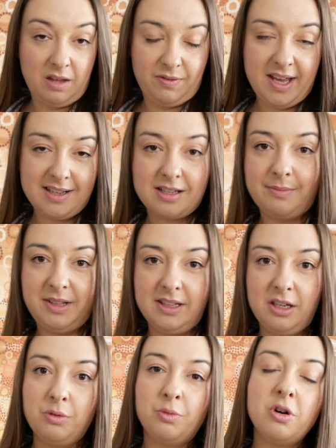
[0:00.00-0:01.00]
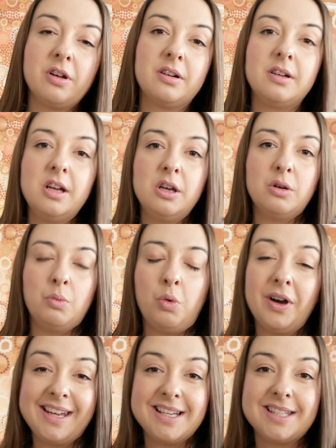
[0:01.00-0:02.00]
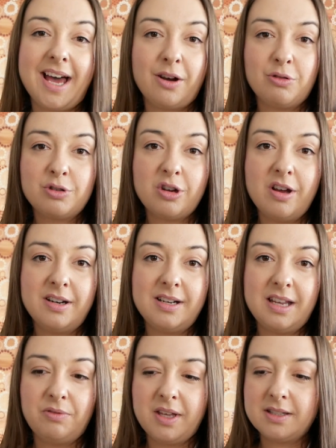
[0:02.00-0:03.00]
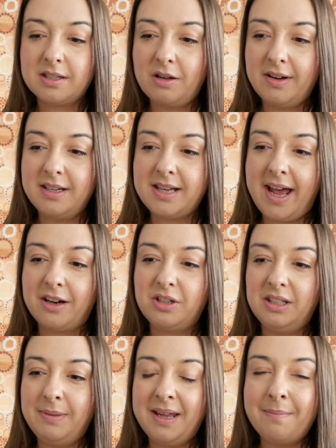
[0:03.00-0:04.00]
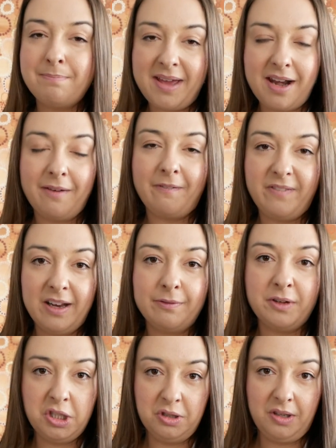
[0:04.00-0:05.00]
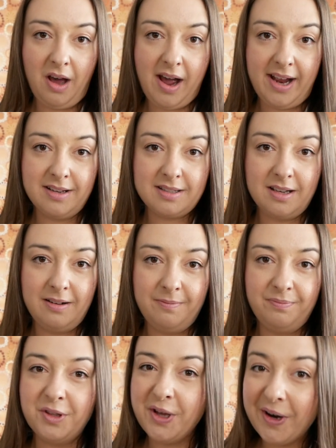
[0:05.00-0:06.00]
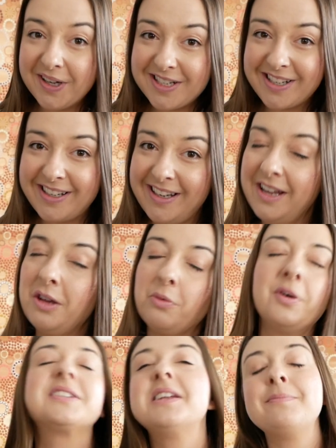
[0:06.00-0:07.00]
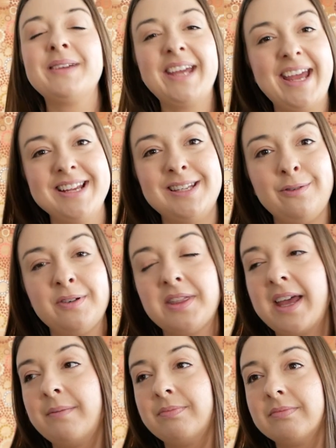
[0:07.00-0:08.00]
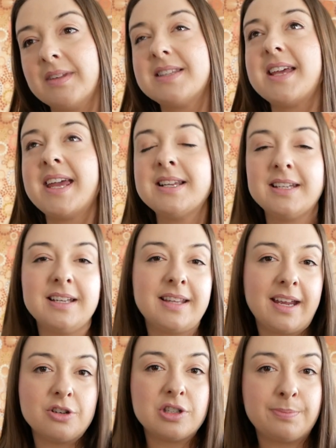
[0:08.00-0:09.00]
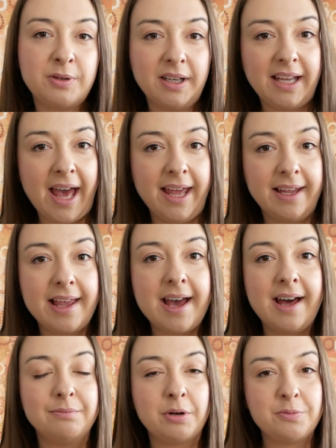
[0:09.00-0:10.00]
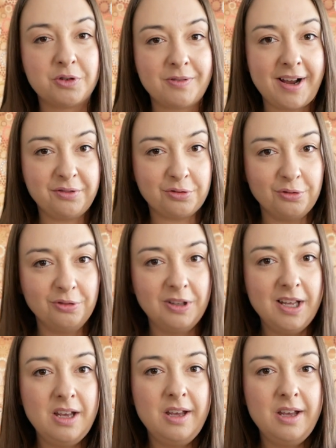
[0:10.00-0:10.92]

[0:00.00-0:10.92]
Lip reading: If that's something that you want, what is that alternative that's going to actually be a better fit for you guys? Not what's going to be easy for them. It's easy, they can just put a cake out and Bob's your uncle.